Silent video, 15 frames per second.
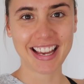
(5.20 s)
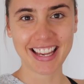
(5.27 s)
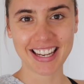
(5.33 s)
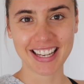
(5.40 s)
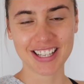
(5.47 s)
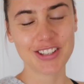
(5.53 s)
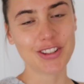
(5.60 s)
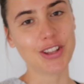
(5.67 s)
are
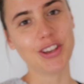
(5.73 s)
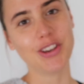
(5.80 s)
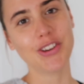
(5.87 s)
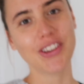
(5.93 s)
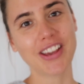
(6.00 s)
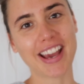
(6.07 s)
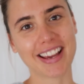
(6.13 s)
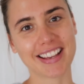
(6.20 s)
heading to the
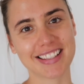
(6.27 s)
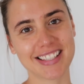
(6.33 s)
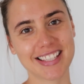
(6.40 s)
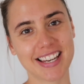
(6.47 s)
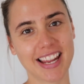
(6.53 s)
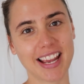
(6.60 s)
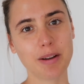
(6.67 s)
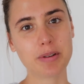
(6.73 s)
Yuyangs
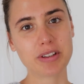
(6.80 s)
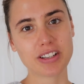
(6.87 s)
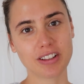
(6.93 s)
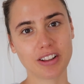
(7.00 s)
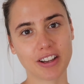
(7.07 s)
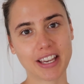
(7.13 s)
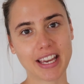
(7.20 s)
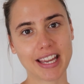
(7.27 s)
today, which are
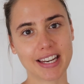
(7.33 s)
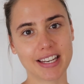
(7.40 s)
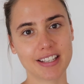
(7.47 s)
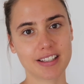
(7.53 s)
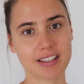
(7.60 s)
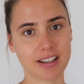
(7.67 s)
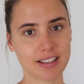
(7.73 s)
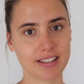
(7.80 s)

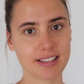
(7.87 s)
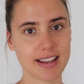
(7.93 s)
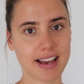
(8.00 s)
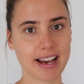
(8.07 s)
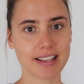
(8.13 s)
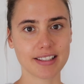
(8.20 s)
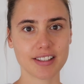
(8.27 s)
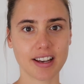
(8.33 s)
located just
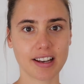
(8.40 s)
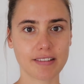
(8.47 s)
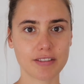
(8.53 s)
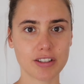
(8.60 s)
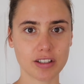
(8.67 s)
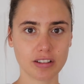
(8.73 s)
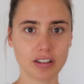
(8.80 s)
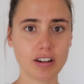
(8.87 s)
outside of
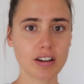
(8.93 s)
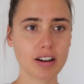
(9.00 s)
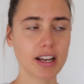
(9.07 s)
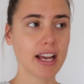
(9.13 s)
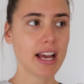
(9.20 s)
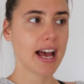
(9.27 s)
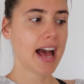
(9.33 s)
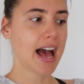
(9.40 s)

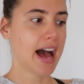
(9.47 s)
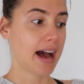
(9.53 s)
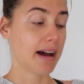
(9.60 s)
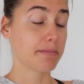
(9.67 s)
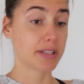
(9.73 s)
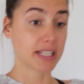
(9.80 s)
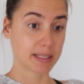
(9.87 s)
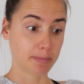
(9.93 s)
Geelong,
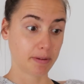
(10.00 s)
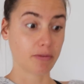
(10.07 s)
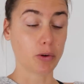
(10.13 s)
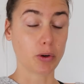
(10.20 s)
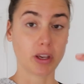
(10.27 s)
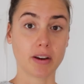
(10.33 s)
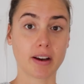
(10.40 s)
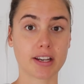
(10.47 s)
just
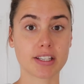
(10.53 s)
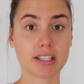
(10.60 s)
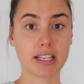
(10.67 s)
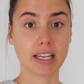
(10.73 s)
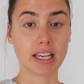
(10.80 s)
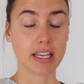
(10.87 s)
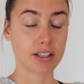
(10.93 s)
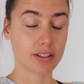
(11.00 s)
before you actually
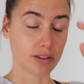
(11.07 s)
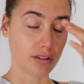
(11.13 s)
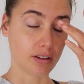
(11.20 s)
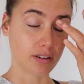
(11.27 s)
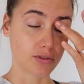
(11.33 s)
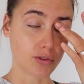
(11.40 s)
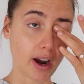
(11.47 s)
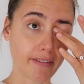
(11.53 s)
hit
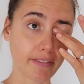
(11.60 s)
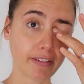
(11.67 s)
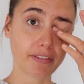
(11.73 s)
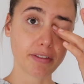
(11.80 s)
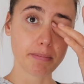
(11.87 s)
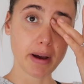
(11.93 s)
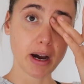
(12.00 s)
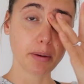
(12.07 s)
Geelong driving
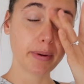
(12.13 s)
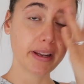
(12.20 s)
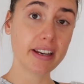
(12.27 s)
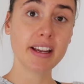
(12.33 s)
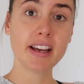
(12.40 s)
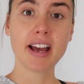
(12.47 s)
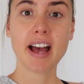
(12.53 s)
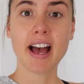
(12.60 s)
from
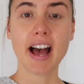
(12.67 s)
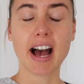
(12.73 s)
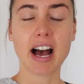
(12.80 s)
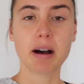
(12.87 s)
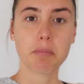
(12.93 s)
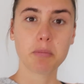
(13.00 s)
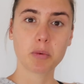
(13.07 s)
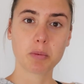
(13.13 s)
Melbourne.
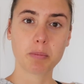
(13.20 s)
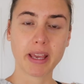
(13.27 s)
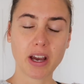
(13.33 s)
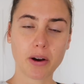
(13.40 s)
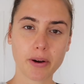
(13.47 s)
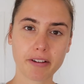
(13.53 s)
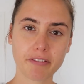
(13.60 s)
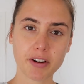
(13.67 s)
We'll be
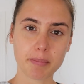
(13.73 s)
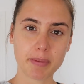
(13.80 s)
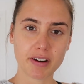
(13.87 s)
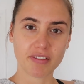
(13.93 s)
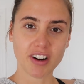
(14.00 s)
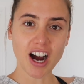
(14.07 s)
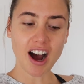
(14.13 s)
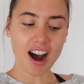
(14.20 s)
going for a bit
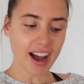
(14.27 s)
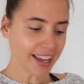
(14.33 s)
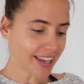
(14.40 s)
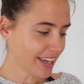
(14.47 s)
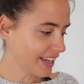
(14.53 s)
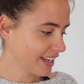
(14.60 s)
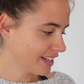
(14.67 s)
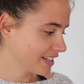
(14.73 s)
of a
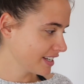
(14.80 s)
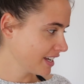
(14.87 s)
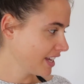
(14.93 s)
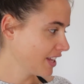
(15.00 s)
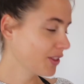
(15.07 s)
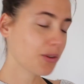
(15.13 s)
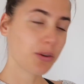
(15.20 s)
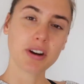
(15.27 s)
hike and
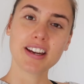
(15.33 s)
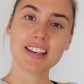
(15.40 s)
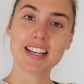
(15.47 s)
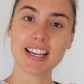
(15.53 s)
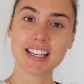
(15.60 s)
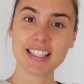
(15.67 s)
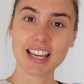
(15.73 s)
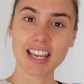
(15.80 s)
thought I'd
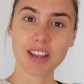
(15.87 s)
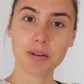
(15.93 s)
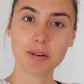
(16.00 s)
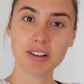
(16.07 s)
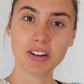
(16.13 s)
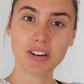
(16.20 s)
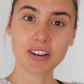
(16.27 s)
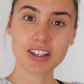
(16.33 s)
take you
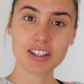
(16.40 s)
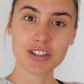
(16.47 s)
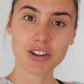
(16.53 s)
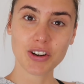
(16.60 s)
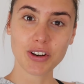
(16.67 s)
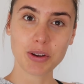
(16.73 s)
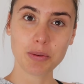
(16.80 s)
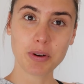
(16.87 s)
along and
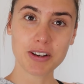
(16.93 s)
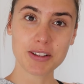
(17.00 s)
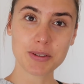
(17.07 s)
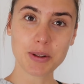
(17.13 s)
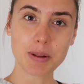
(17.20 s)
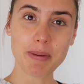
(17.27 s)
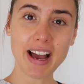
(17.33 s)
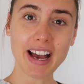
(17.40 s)
show you what it's
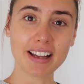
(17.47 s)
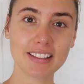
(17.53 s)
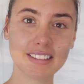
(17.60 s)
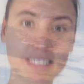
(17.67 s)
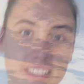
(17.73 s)
all about.